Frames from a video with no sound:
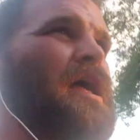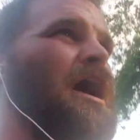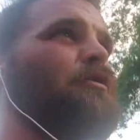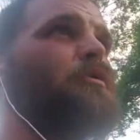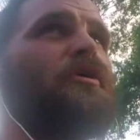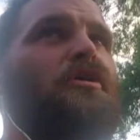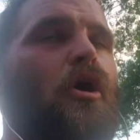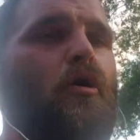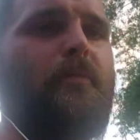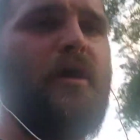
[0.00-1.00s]
I don't really
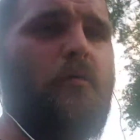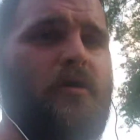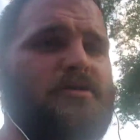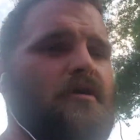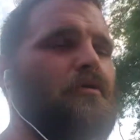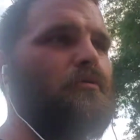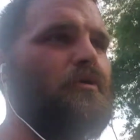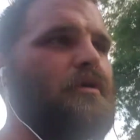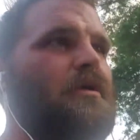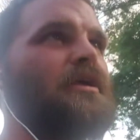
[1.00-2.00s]
know him that well, so
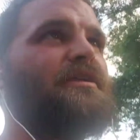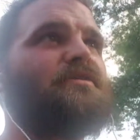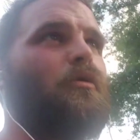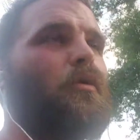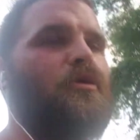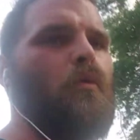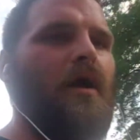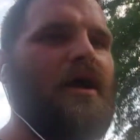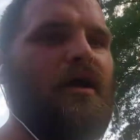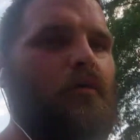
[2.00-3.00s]
he's going to wonder
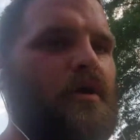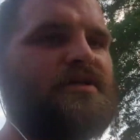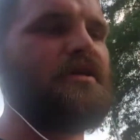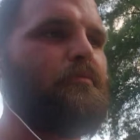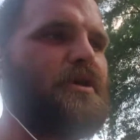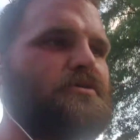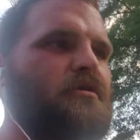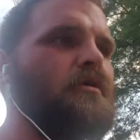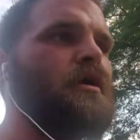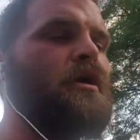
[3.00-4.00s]
why I want to see a
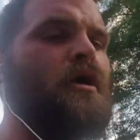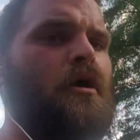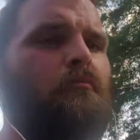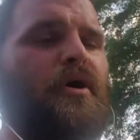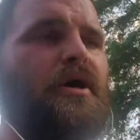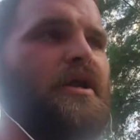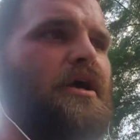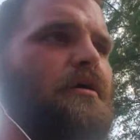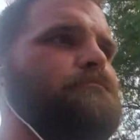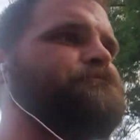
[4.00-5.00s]
picture. But
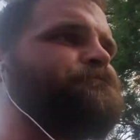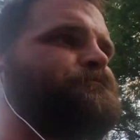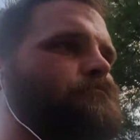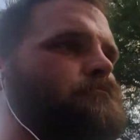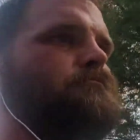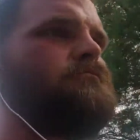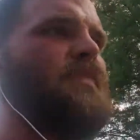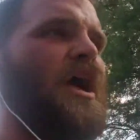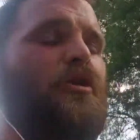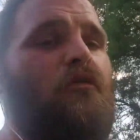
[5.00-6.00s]

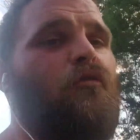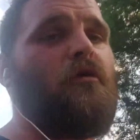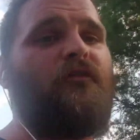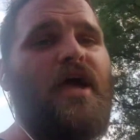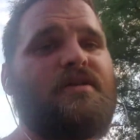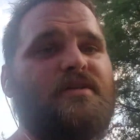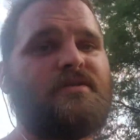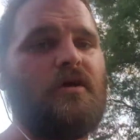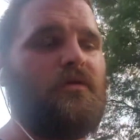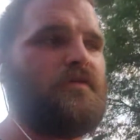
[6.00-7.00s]
I know for a fact he's
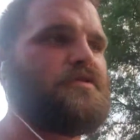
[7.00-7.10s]
telling the